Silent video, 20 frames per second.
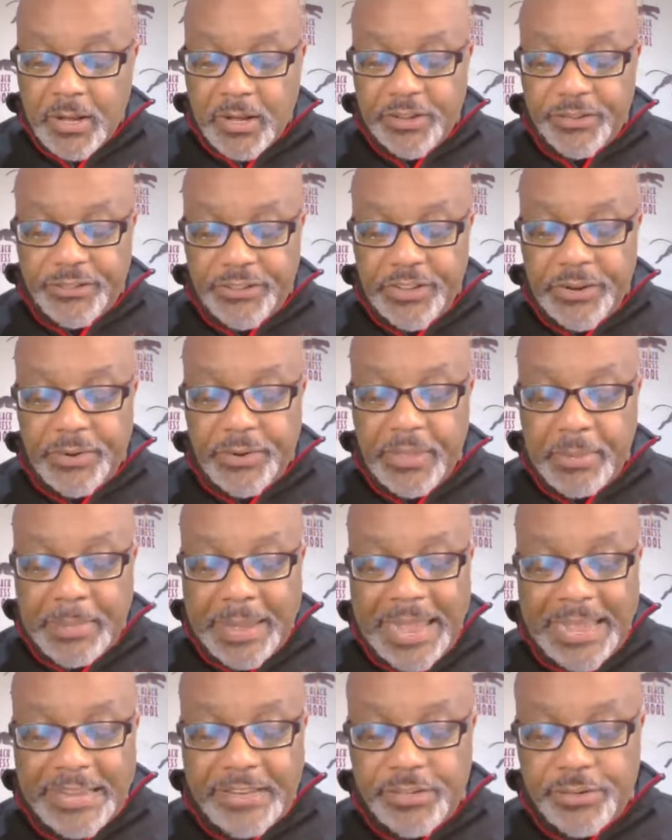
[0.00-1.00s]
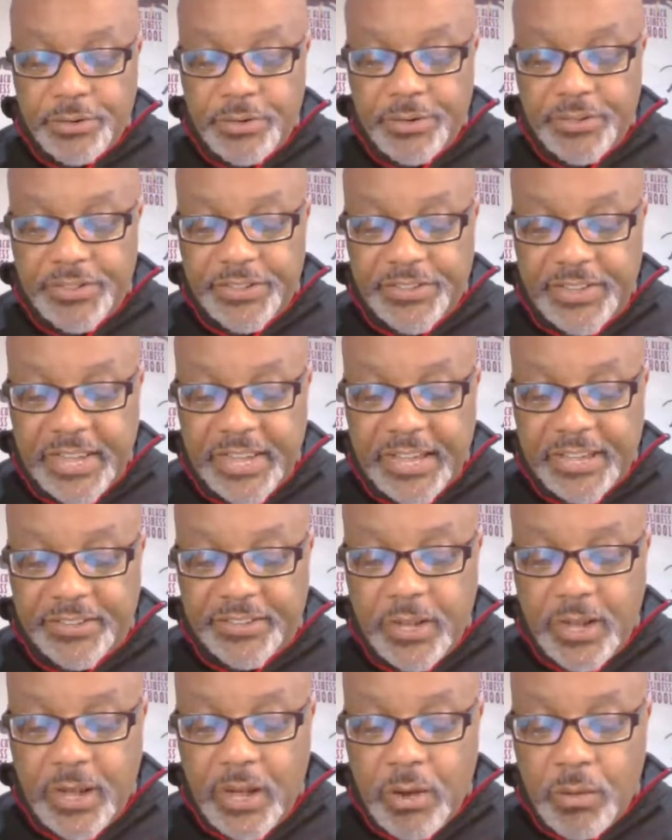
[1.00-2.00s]
Considering the magnitude of this
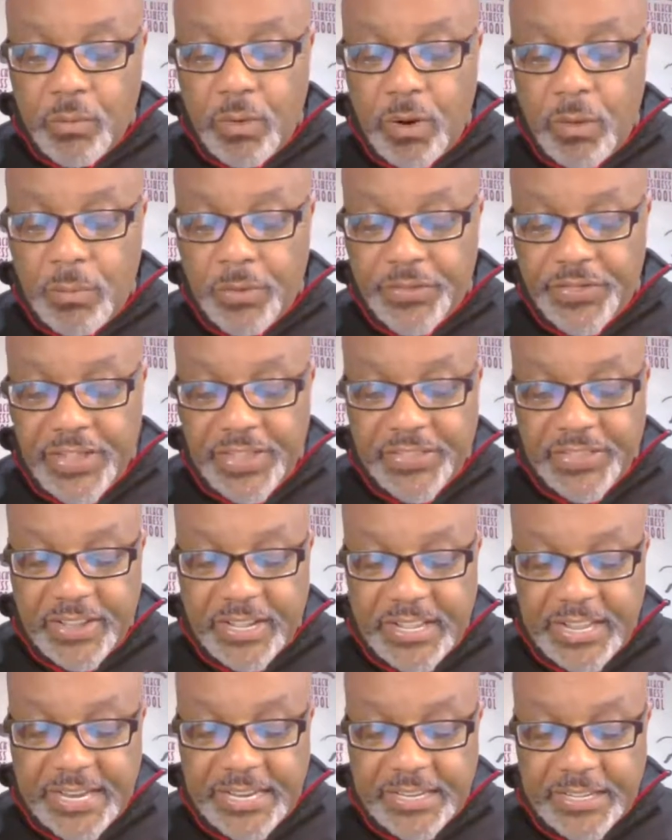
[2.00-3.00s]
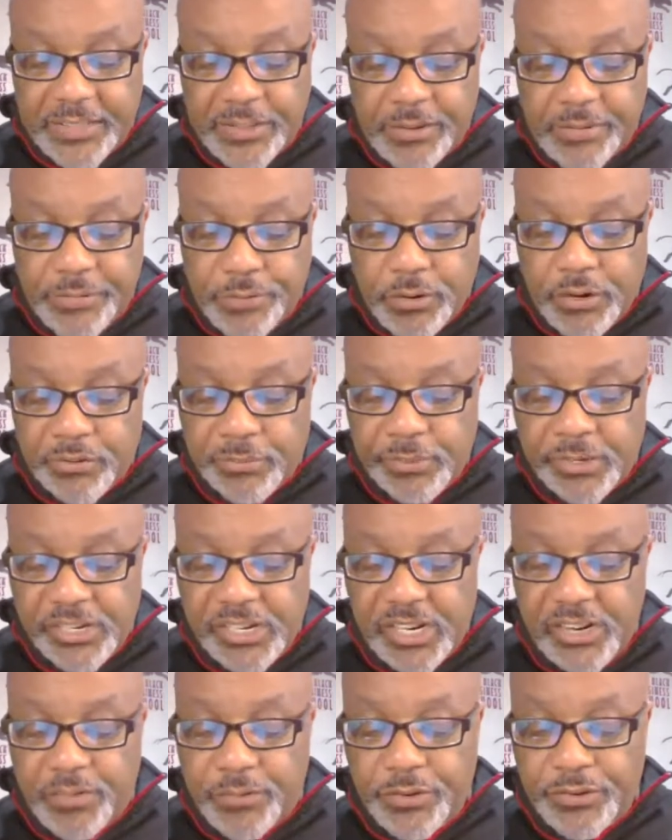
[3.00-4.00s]
case, one would think that Clayton and the enforcement
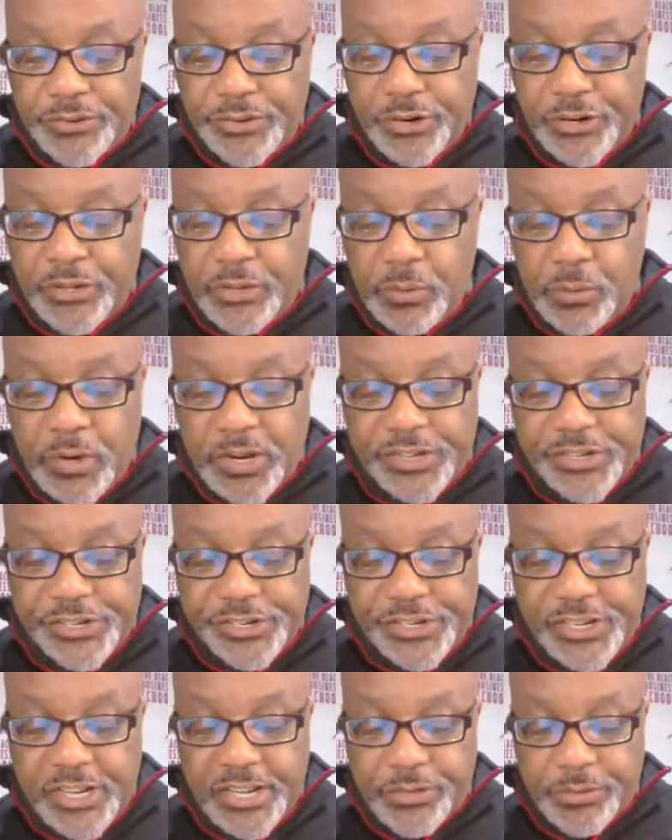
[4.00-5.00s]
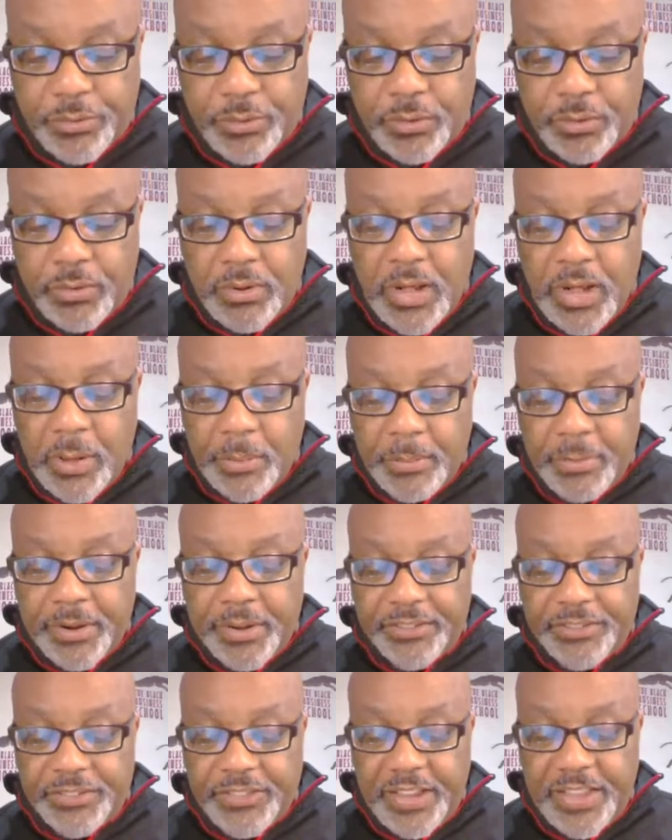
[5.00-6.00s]
chief would certainly want to see it through,
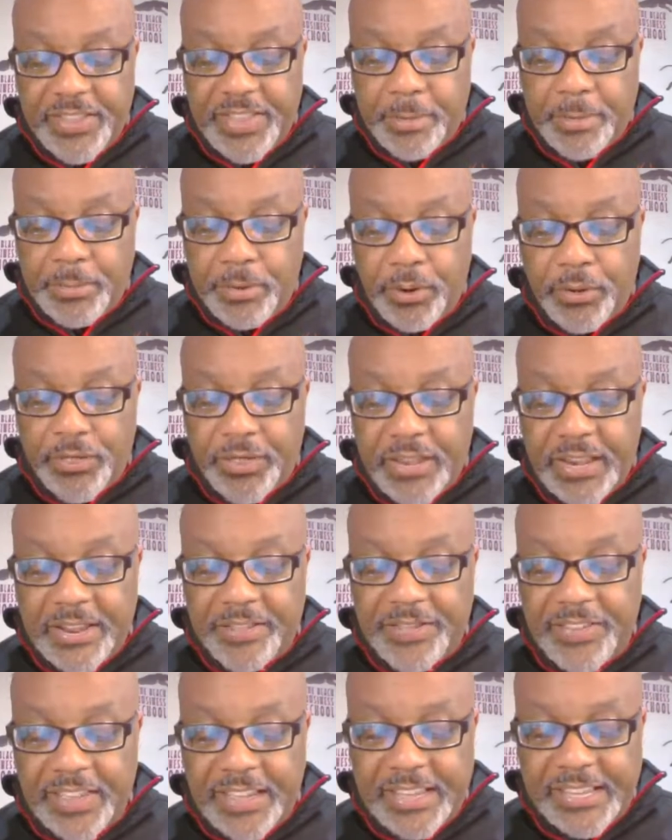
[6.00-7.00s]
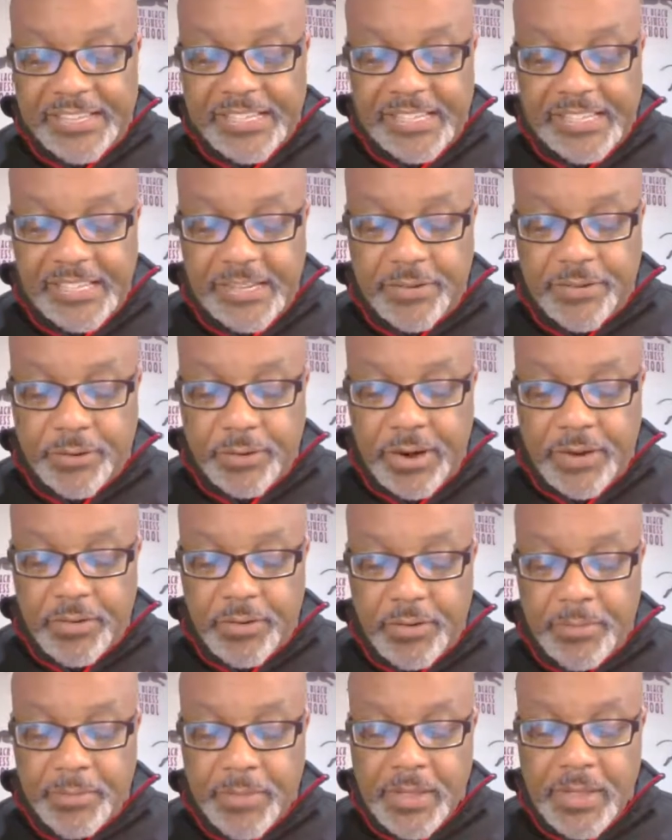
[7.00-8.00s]
but instead they both left the SEC
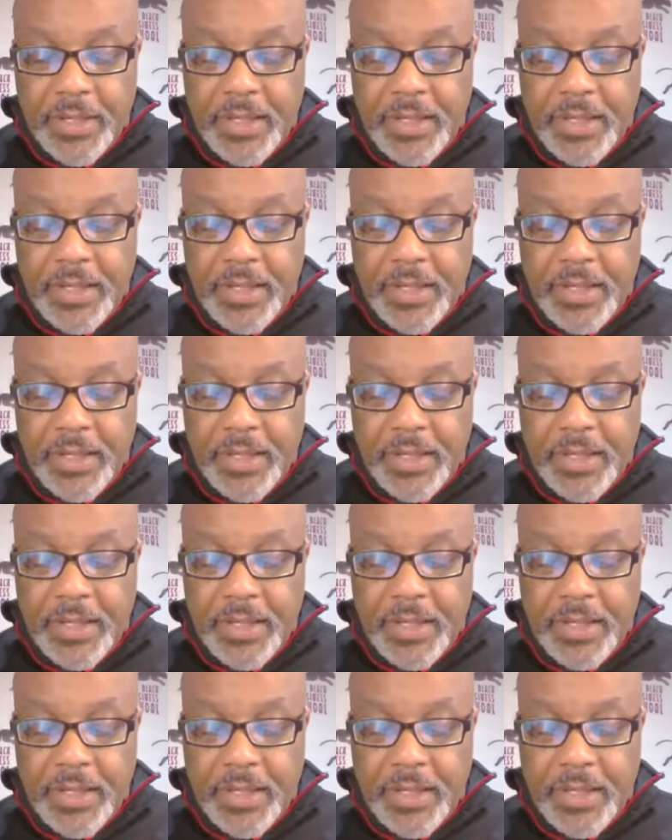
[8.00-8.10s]
forever.